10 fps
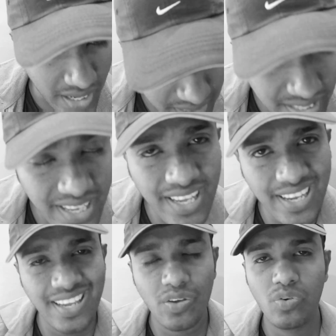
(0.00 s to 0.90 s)
I
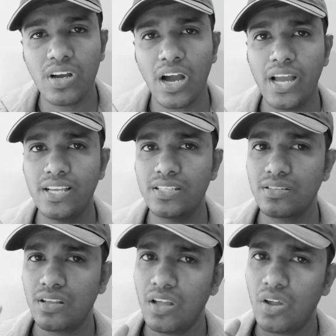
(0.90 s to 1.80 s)
think you
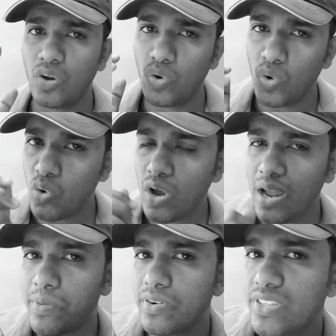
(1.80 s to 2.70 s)
guys know
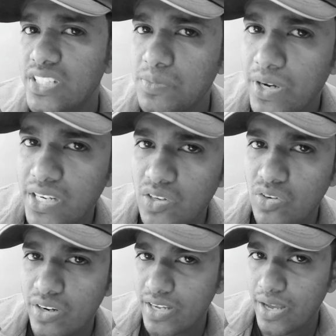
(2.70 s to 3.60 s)
about this
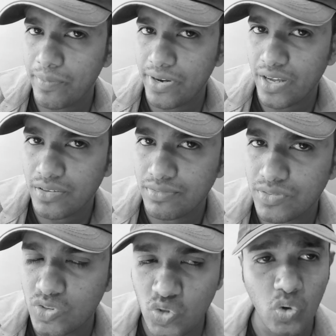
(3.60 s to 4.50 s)
particular camera
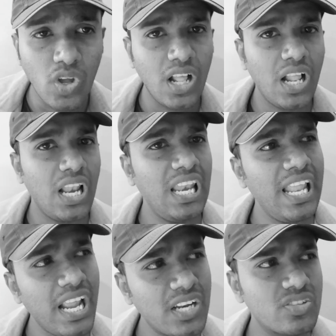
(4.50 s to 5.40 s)
so
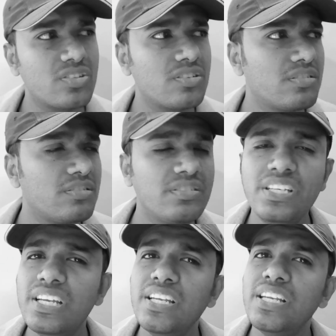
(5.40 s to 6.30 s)
let's
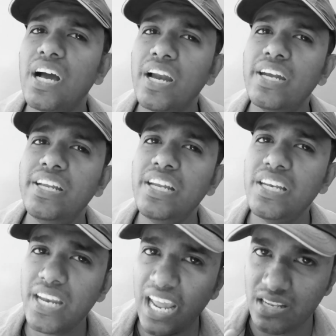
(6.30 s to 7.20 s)
see the
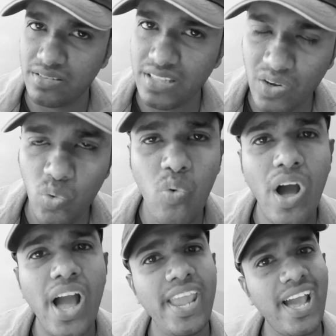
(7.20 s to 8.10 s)
details that
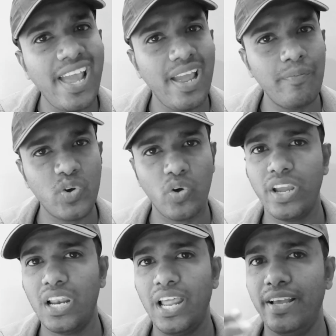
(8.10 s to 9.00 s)
why I am
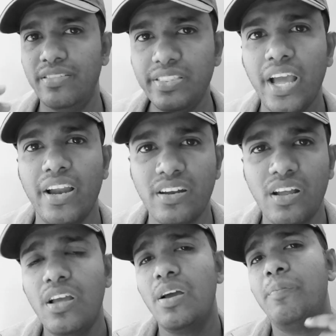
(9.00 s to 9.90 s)
talking like that
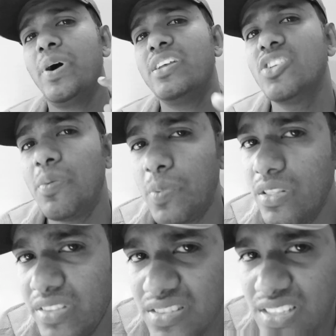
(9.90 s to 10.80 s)
first of
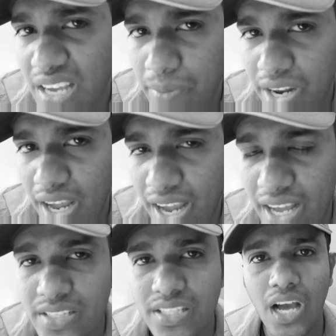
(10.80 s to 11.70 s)
all this camera
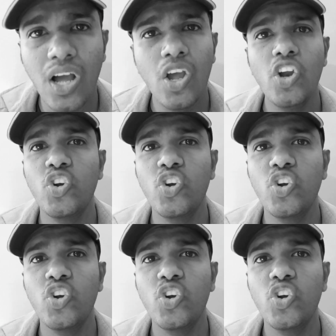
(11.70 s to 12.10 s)
has a